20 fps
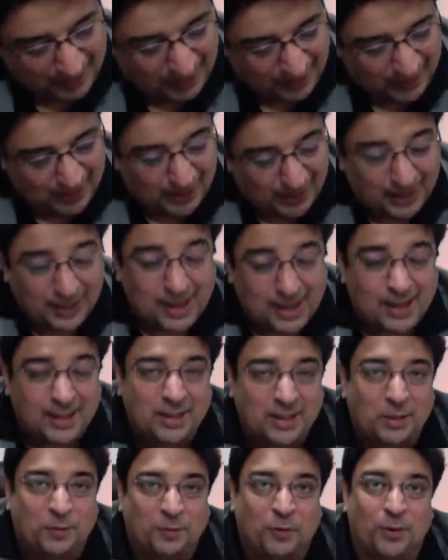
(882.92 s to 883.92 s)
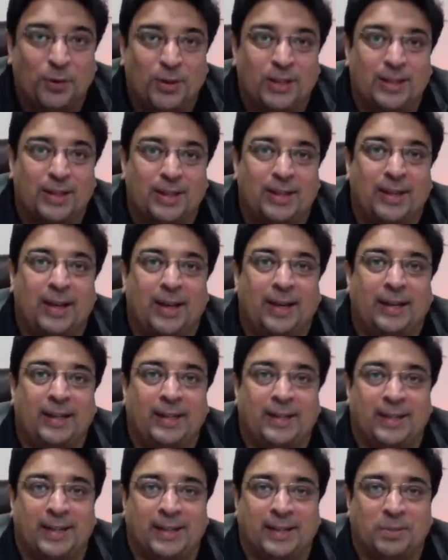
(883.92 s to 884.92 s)
I got
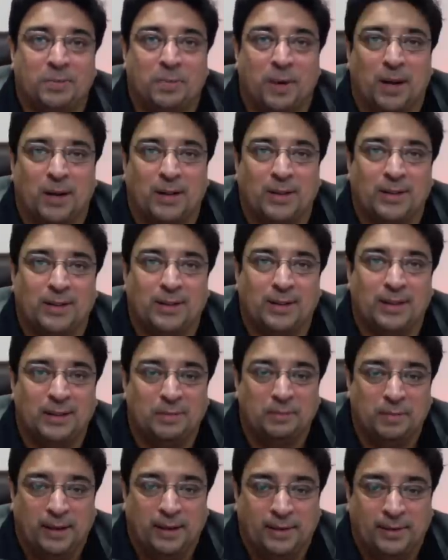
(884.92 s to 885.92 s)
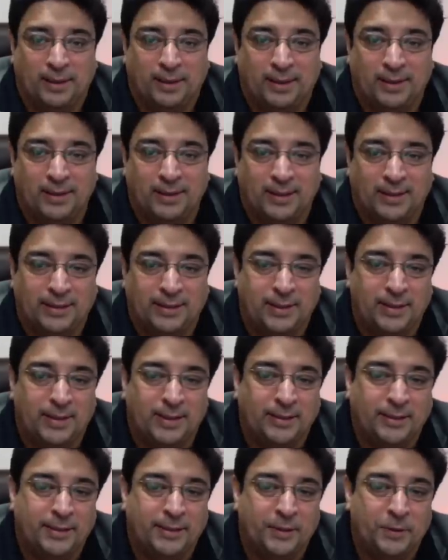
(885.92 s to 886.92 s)
486 marks in metric in
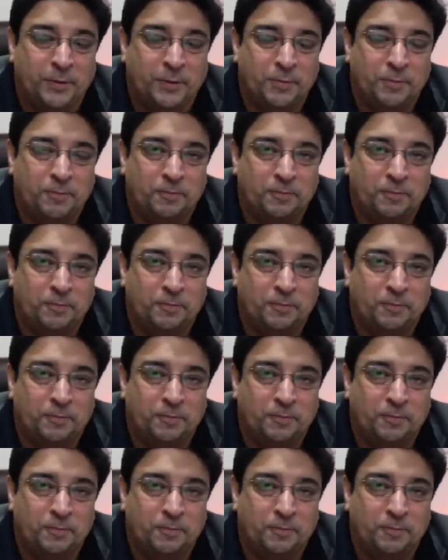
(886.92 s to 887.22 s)
1992.